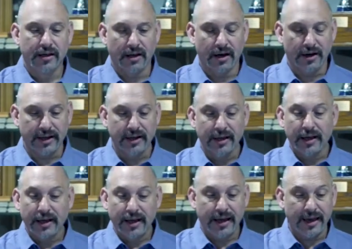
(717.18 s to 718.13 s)
All right,
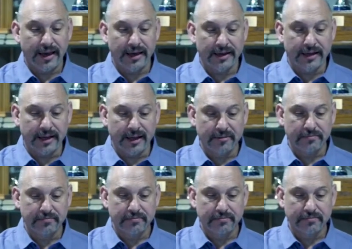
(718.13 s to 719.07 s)
and
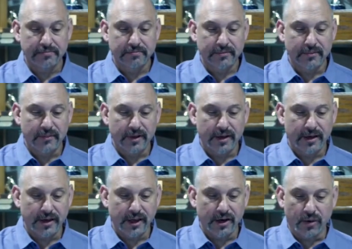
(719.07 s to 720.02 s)

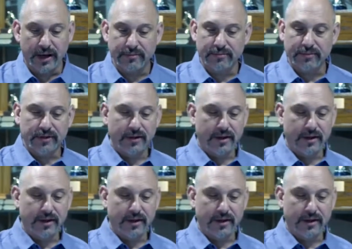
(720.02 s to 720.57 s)
you know what?